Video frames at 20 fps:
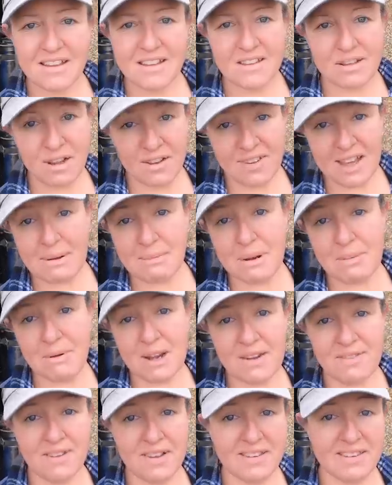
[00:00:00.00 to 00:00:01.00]
So I've had my
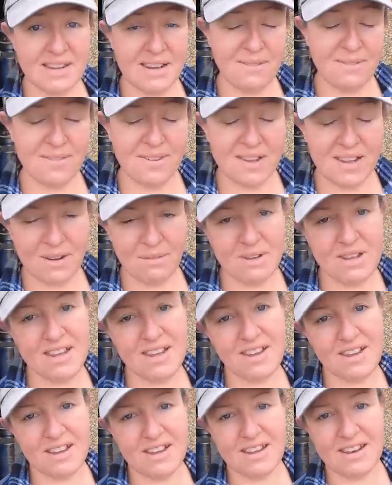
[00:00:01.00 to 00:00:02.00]
breakfast and I'm feeling really
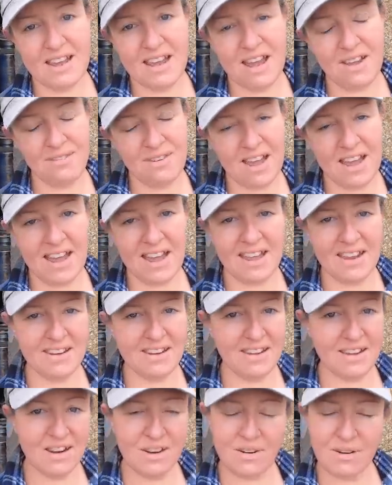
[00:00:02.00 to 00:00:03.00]
good. I've
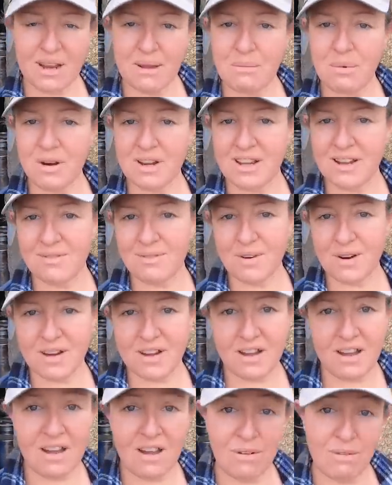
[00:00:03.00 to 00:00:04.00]
had a great morning of work
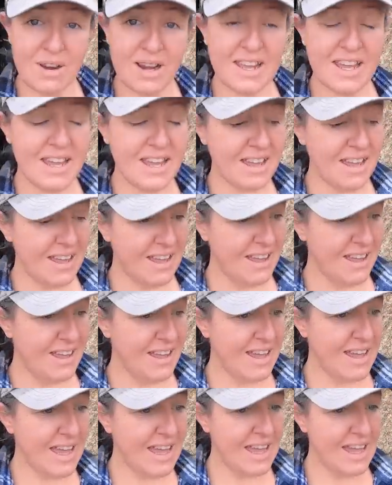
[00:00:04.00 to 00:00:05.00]
already,
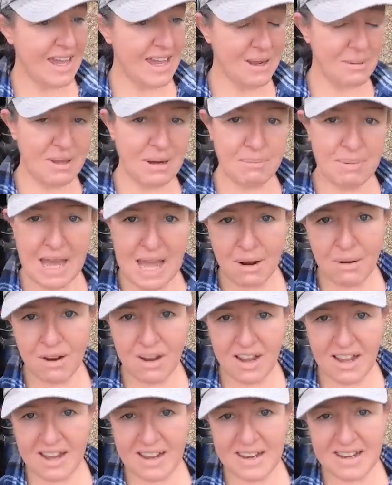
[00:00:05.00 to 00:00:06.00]
and I'm going to power
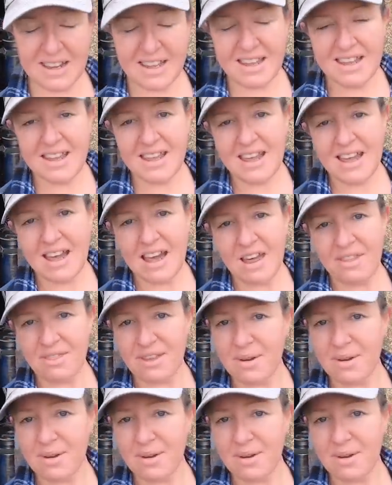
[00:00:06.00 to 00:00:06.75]
on. I